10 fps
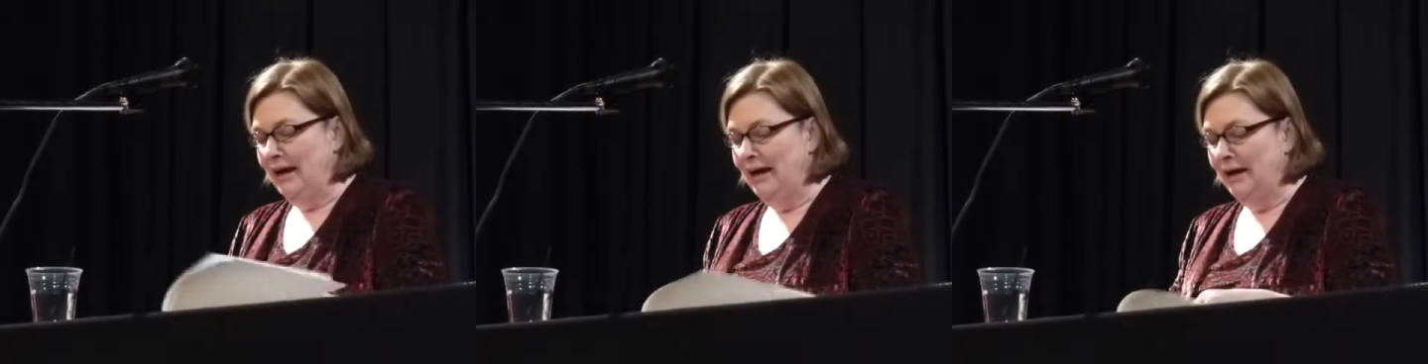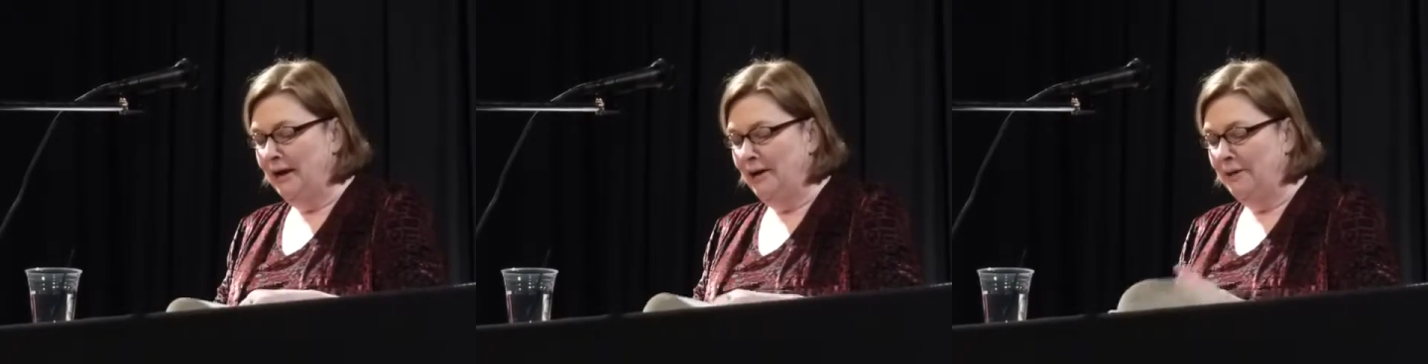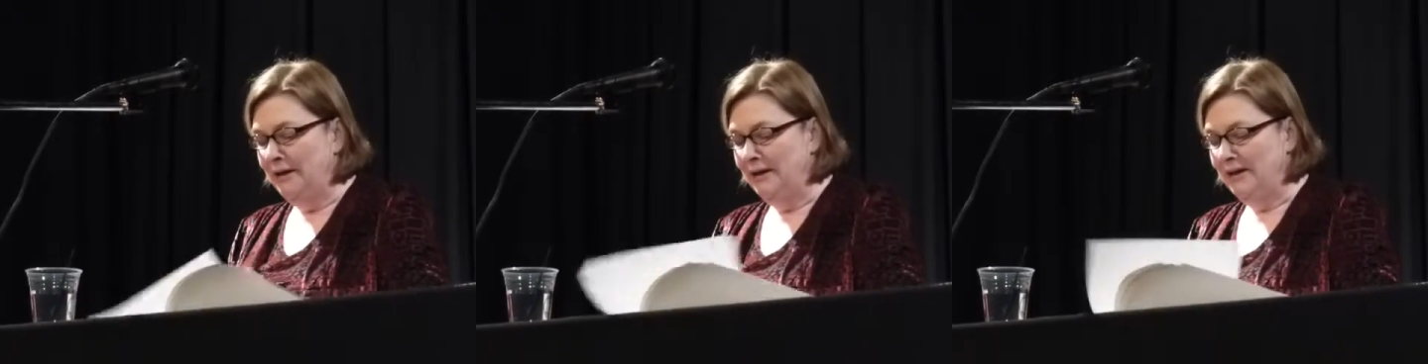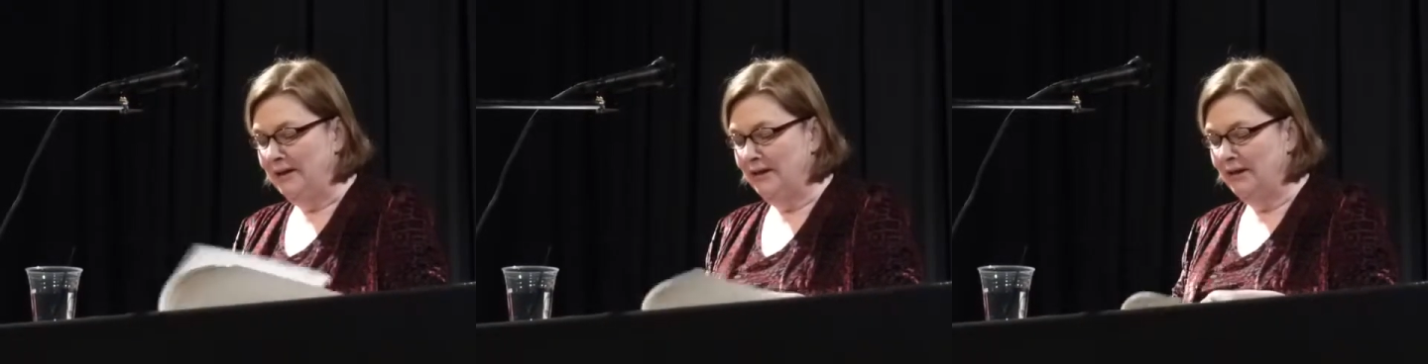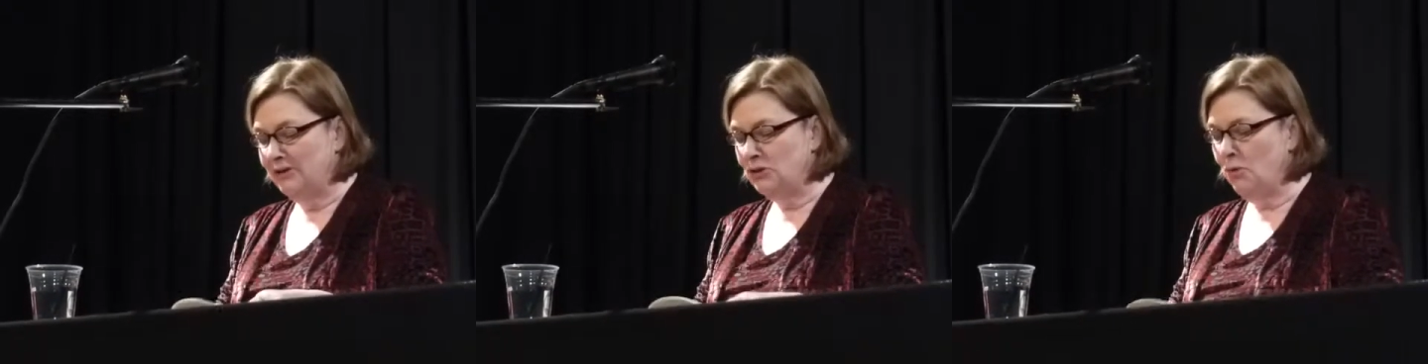
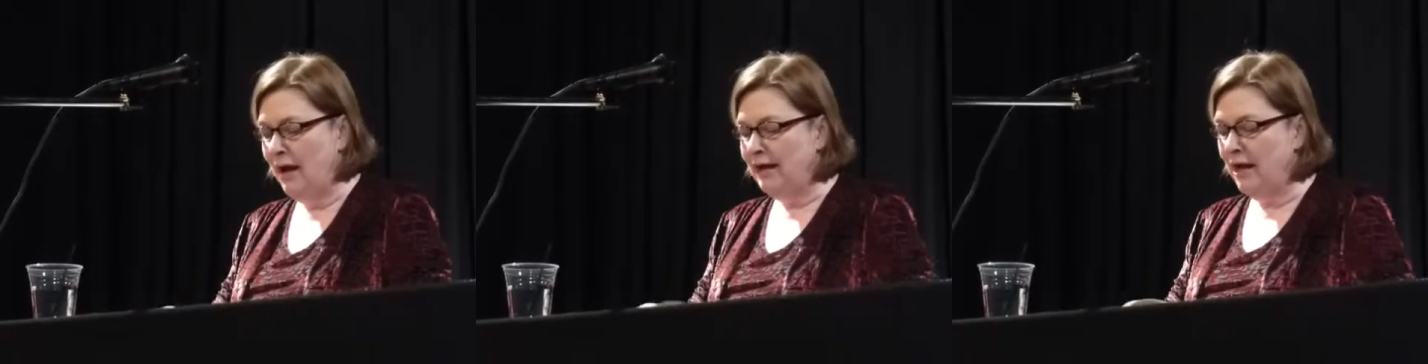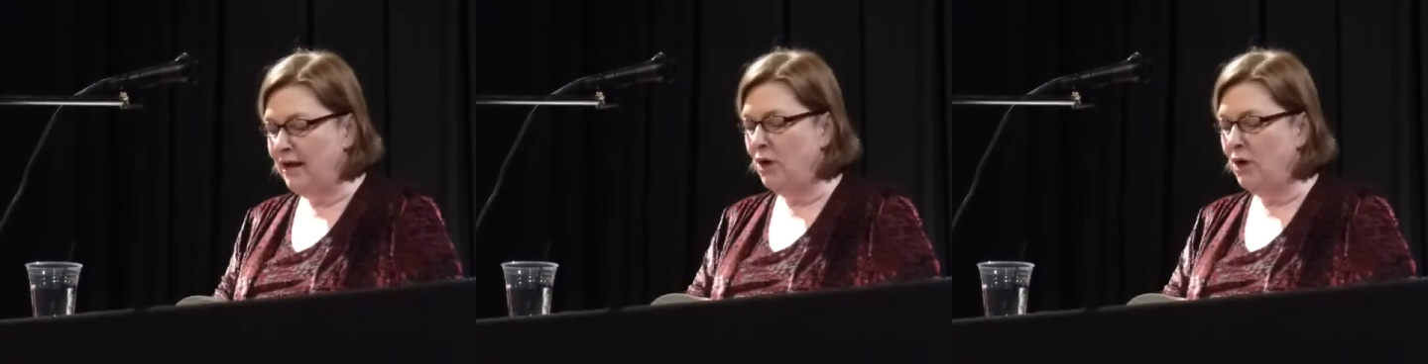So why not?